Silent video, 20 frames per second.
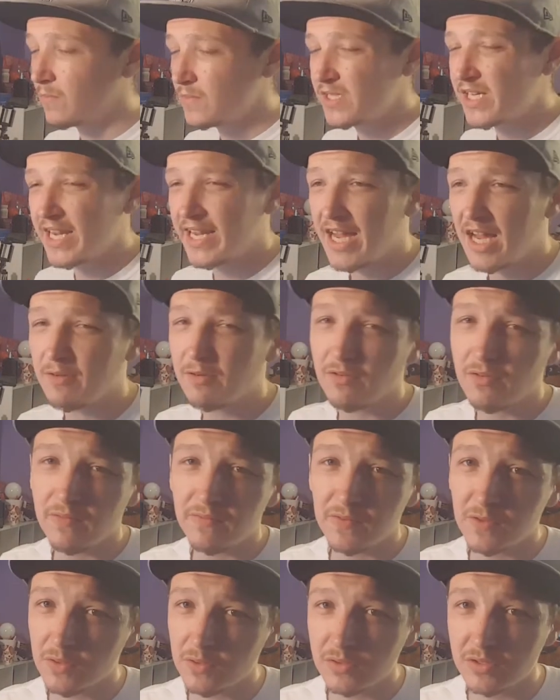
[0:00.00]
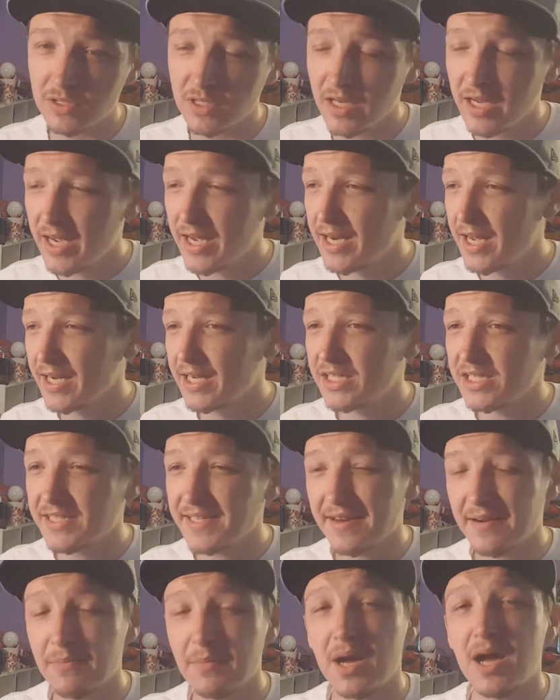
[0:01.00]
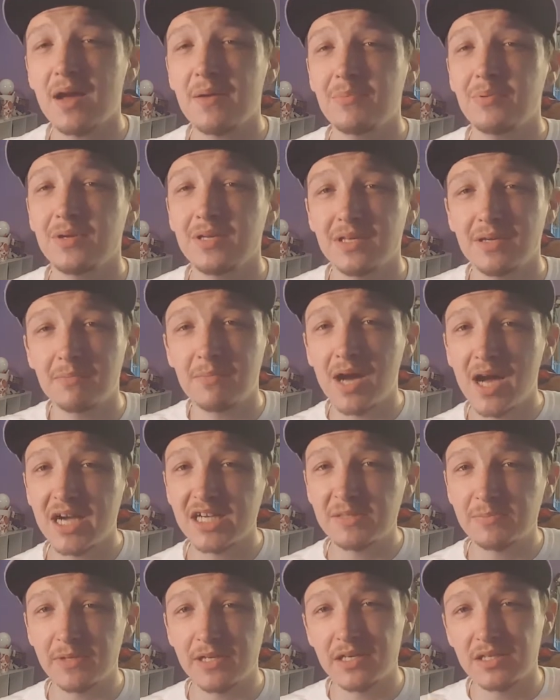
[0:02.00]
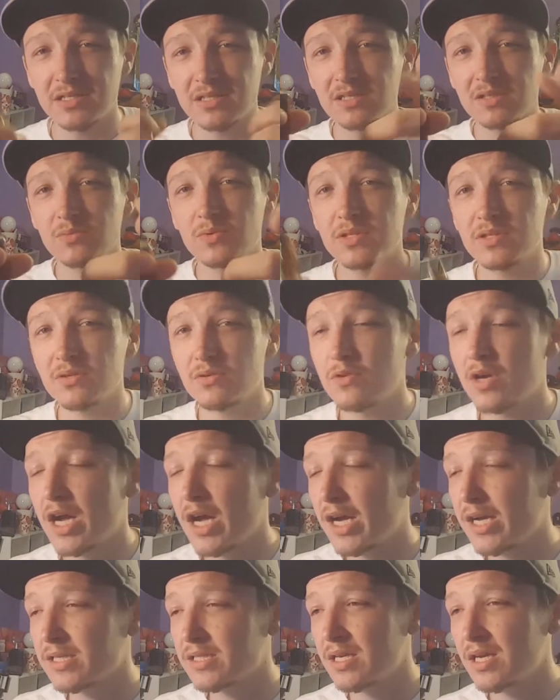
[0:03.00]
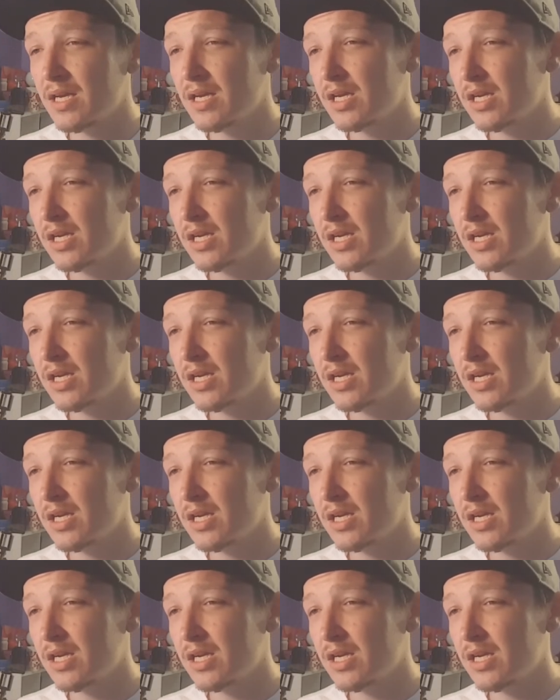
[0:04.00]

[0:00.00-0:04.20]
check out the reviews, and I can share my opinion, my experiences with you guys.